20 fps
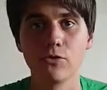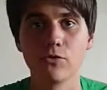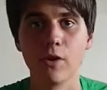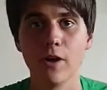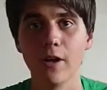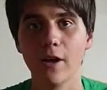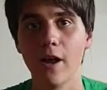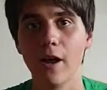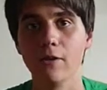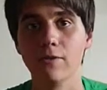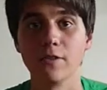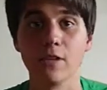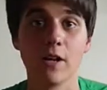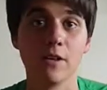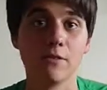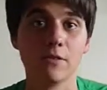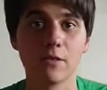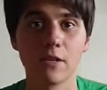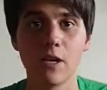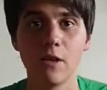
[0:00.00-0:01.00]
Try it out,
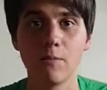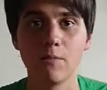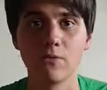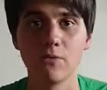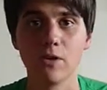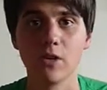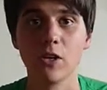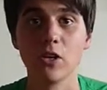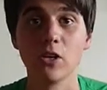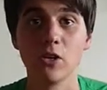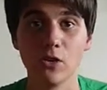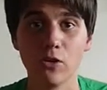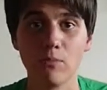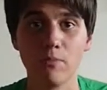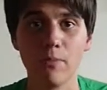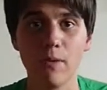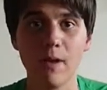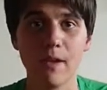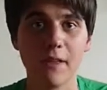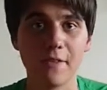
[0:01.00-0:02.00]
and keep drinking
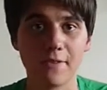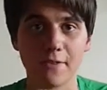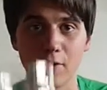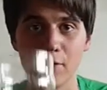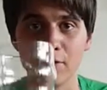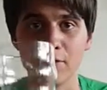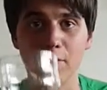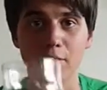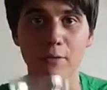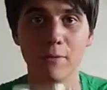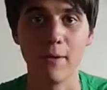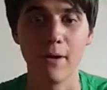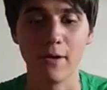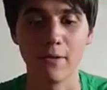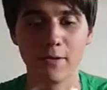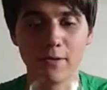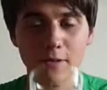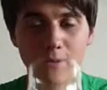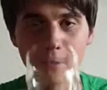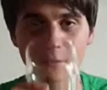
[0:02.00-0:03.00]
good beer, that's all it's all
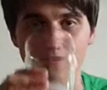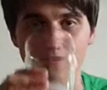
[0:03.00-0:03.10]
about.